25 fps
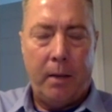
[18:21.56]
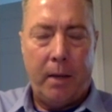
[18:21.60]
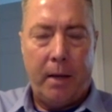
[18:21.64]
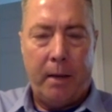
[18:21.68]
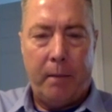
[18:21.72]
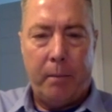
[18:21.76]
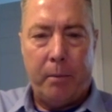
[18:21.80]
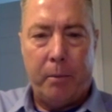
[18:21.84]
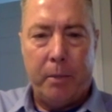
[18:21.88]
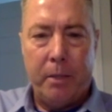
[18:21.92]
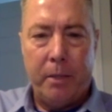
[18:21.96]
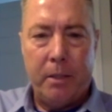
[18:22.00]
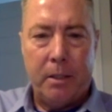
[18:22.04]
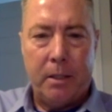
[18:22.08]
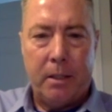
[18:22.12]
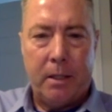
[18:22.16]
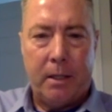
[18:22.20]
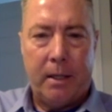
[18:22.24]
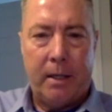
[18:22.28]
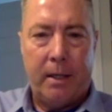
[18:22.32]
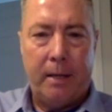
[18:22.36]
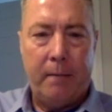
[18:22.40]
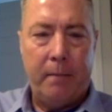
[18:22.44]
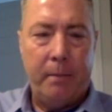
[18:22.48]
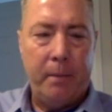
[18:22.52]
At that point in
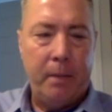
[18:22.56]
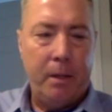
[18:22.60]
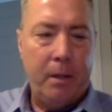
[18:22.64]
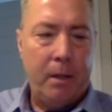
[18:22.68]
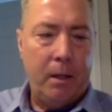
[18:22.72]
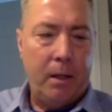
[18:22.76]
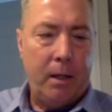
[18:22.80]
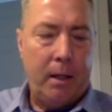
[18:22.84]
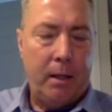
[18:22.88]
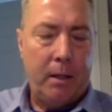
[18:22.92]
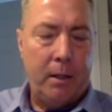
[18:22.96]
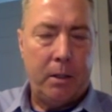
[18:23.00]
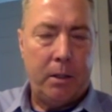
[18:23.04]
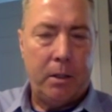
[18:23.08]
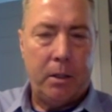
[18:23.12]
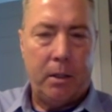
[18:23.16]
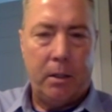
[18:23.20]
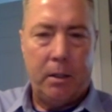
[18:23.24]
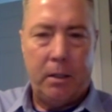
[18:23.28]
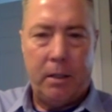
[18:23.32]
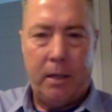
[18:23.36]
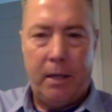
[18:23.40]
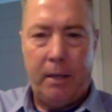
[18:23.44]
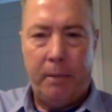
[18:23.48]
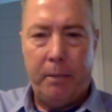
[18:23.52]
time, I
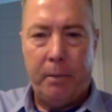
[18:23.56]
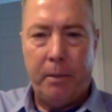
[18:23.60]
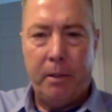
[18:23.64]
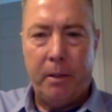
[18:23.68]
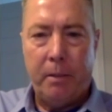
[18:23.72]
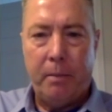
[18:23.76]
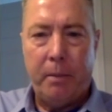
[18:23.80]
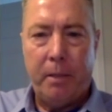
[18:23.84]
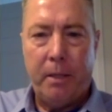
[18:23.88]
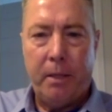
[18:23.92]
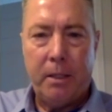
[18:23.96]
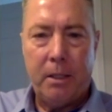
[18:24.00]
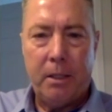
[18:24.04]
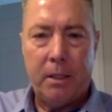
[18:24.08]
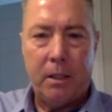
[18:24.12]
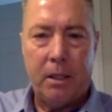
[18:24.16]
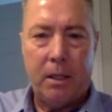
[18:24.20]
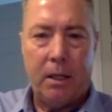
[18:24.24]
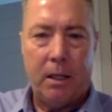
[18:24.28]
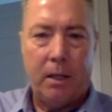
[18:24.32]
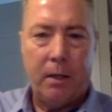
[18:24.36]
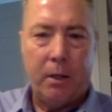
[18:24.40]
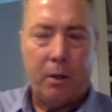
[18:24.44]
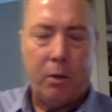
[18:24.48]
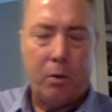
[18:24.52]
start tapering the
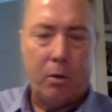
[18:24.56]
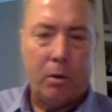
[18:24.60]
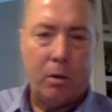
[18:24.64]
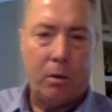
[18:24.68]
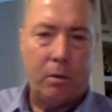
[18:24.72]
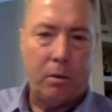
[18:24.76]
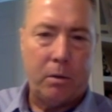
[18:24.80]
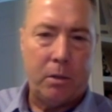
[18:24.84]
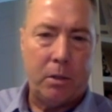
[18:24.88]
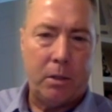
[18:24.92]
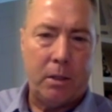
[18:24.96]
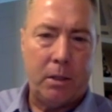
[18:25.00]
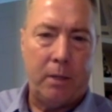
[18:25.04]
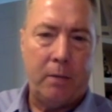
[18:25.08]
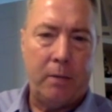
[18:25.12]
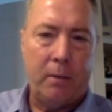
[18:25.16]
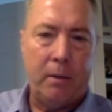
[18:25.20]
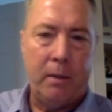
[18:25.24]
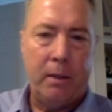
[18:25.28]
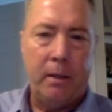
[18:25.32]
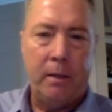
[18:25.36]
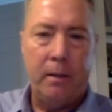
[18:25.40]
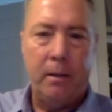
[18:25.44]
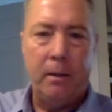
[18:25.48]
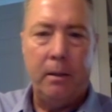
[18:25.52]
patient on the
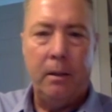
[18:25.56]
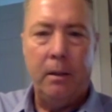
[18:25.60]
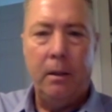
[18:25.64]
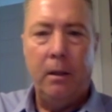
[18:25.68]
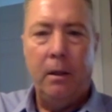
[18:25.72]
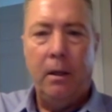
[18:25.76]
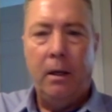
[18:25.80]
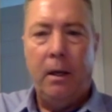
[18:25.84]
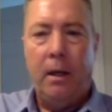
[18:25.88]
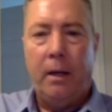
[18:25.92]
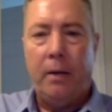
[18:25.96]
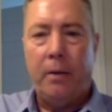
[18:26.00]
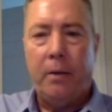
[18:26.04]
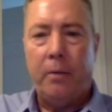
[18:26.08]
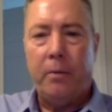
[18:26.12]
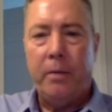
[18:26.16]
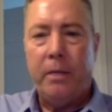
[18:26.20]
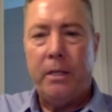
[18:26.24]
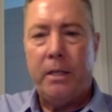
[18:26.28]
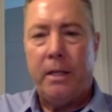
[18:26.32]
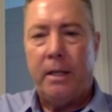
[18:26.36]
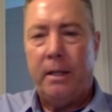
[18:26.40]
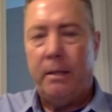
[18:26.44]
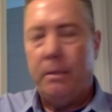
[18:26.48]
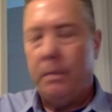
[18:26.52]
corticosteroid at
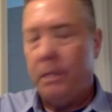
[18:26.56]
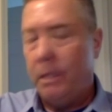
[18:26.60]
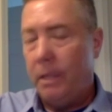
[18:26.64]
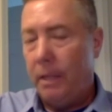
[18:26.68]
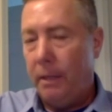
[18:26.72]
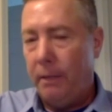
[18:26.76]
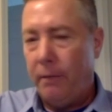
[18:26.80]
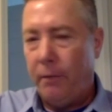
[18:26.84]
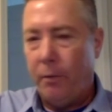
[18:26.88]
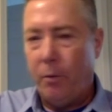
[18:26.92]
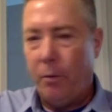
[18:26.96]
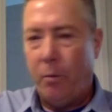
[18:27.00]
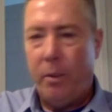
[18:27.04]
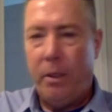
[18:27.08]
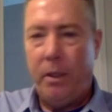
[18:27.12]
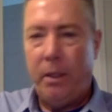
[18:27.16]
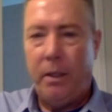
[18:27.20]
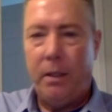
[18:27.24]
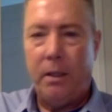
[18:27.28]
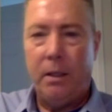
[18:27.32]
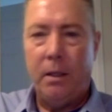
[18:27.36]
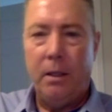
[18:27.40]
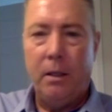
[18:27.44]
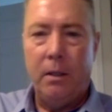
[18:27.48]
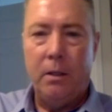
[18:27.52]
three times a day for a
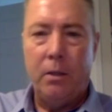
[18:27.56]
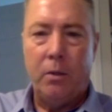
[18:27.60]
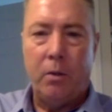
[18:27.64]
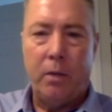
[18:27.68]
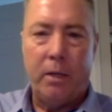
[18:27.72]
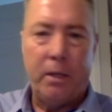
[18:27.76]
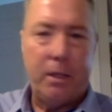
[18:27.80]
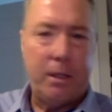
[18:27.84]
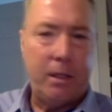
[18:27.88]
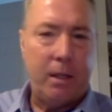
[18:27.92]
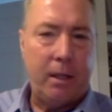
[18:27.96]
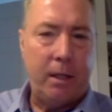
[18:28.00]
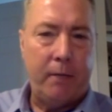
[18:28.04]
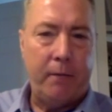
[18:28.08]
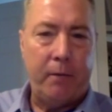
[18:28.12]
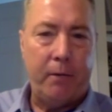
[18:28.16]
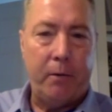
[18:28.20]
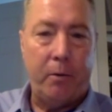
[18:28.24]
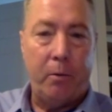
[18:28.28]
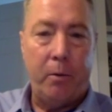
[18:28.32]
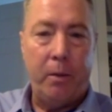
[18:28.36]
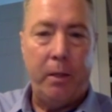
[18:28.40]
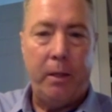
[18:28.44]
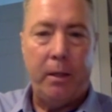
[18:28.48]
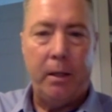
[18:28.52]
week, twice a day
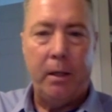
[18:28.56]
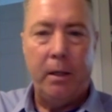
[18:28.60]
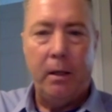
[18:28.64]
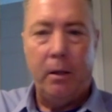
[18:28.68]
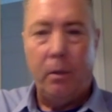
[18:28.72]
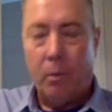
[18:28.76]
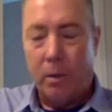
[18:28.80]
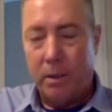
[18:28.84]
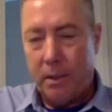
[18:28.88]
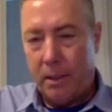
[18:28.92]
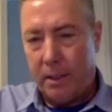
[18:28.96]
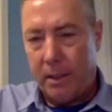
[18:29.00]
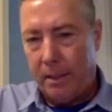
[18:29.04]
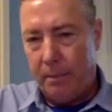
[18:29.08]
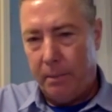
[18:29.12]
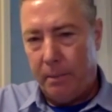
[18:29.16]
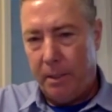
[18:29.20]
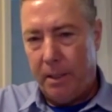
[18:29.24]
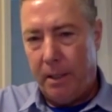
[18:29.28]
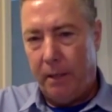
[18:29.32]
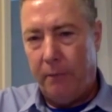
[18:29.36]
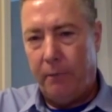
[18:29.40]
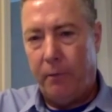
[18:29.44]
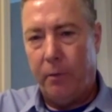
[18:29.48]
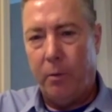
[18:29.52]
for a week, one
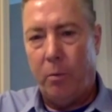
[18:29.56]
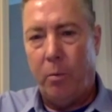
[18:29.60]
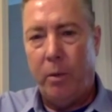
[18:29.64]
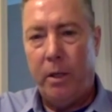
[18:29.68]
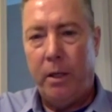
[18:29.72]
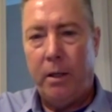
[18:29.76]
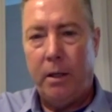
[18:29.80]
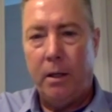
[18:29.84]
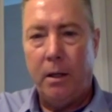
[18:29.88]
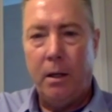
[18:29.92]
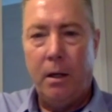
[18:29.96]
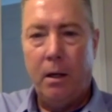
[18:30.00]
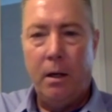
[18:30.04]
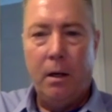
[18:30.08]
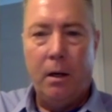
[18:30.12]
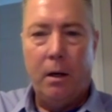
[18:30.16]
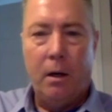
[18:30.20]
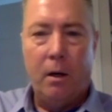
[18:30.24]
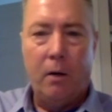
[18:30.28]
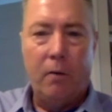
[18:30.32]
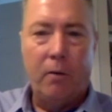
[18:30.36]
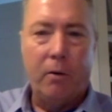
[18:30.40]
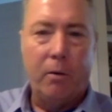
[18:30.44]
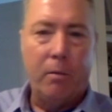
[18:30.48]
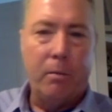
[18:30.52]
time a day for a week
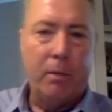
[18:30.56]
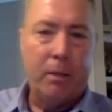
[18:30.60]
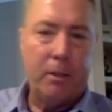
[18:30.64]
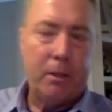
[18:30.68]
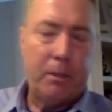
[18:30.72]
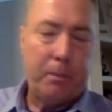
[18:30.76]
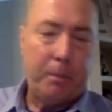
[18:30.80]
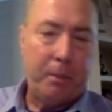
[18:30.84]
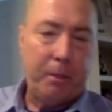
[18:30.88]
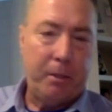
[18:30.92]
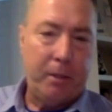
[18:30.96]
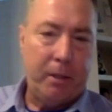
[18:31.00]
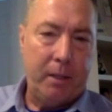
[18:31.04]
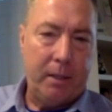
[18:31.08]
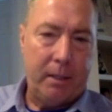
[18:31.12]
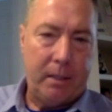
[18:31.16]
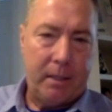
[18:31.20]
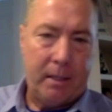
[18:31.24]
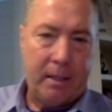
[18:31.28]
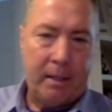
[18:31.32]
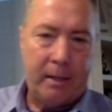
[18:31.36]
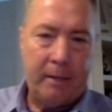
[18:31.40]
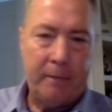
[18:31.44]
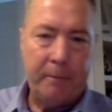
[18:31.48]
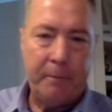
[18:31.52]
over a month's period
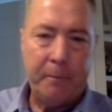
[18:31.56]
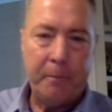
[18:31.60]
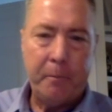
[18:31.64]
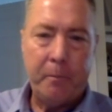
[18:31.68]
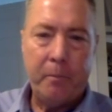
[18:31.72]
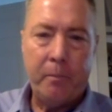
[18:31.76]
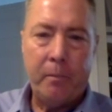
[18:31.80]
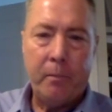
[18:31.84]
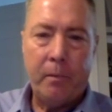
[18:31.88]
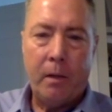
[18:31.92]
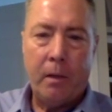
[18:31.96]
of time.